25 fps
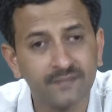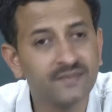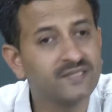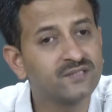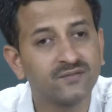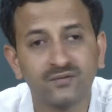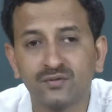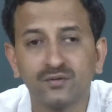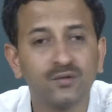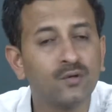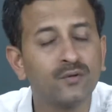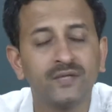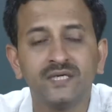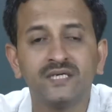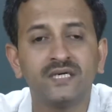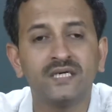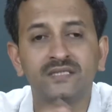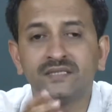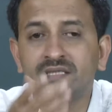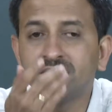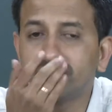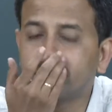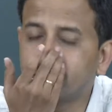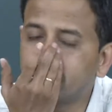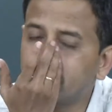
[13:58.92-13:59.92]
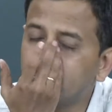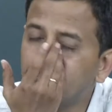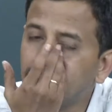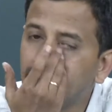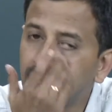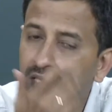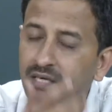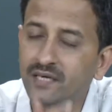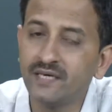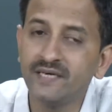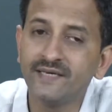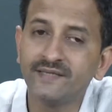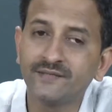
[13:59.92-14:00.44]
Theory does not
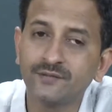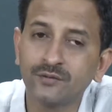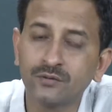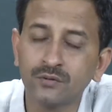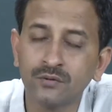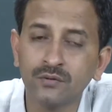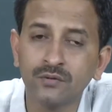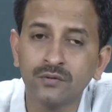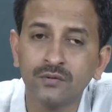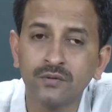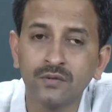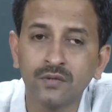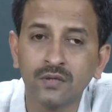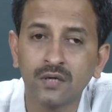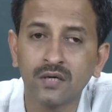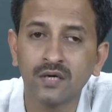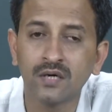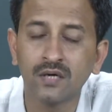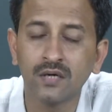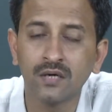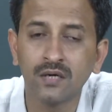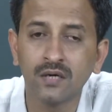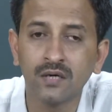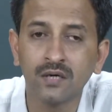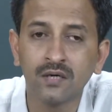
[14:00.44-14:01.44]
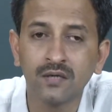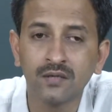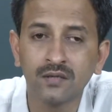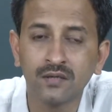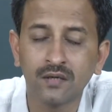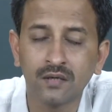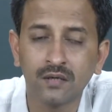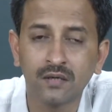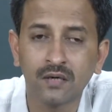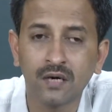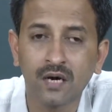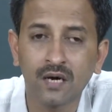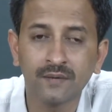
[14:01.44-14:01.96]
lead to
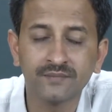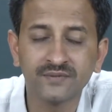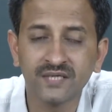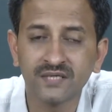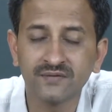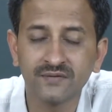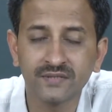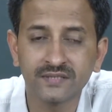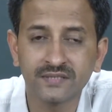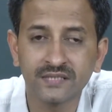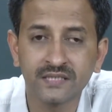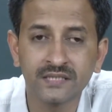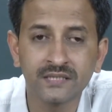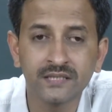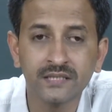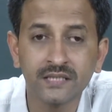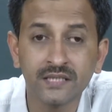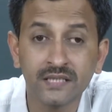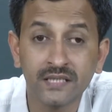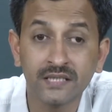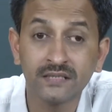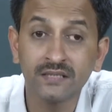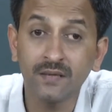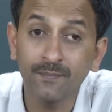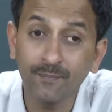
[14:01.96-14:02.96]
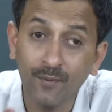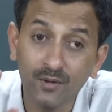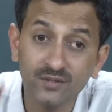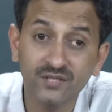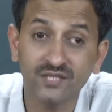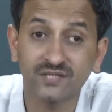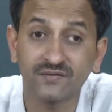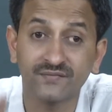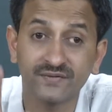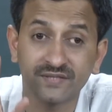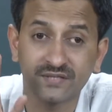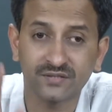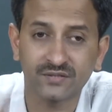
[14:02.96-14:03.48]
observation in the
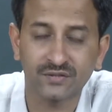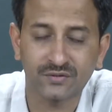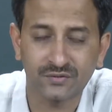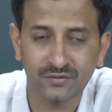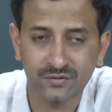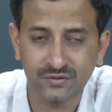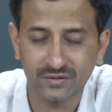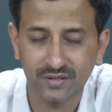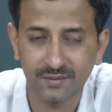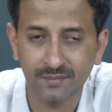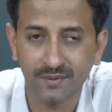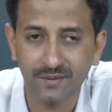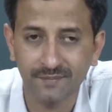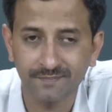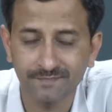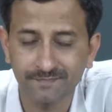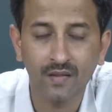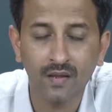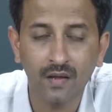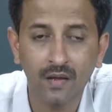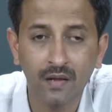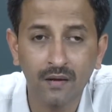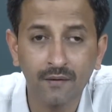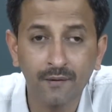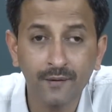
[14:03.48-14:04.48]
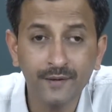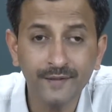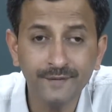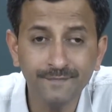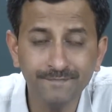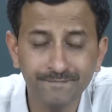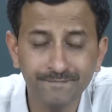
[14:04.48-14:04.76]
positivistic schema. Okay?